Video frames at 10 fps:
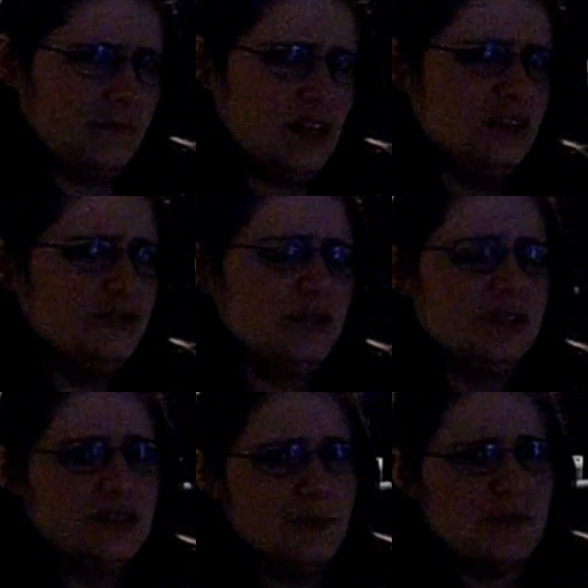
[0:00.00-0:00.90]
that's
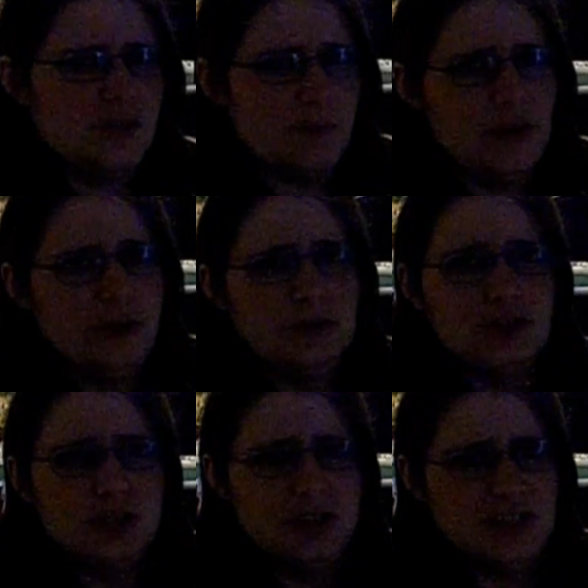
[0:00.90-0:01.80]
really something that parents
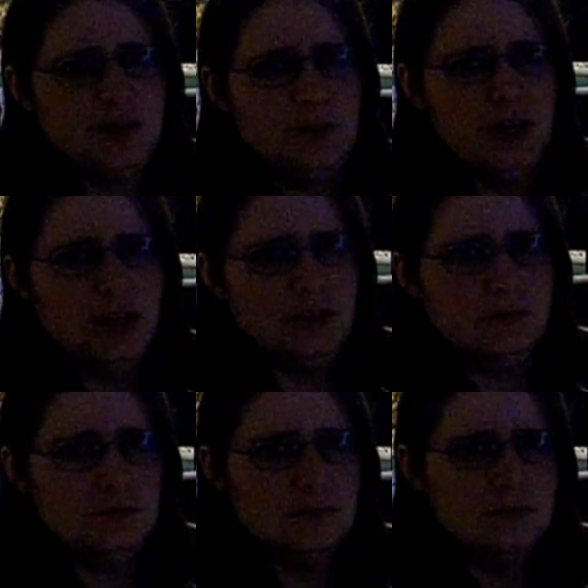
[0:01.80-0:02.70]
should explain.